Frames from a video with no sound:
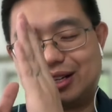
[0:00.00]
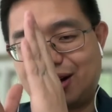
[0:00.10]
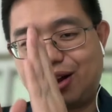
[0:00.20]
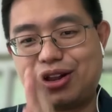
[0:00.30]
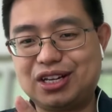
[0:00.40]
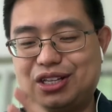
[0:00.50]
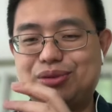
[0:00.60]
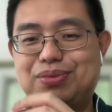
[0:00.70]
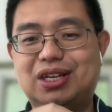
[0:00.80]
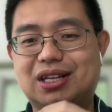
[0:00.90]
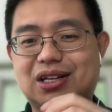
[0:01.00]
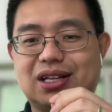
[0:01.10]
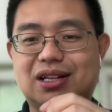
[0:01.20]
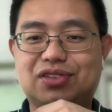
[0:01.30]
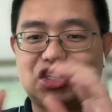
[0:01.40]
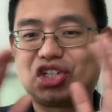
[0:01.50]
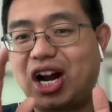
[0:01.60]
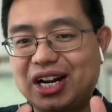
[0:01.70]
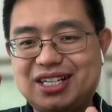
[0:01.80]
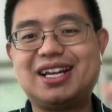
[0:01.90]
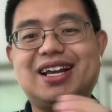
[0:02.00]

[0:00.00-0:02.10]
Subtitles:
column need to be the start,